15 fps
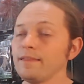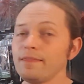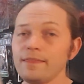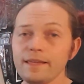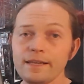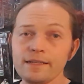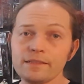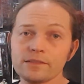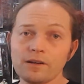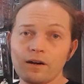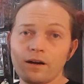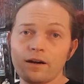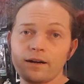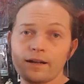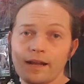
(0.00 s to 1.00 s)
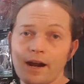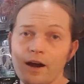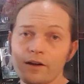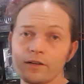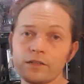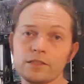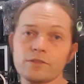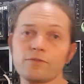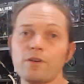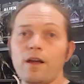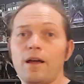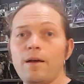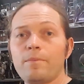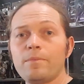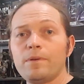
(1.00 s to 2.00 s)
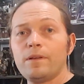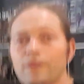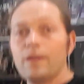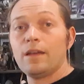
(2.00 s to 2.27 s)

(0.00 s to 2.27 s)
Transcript: These are characters from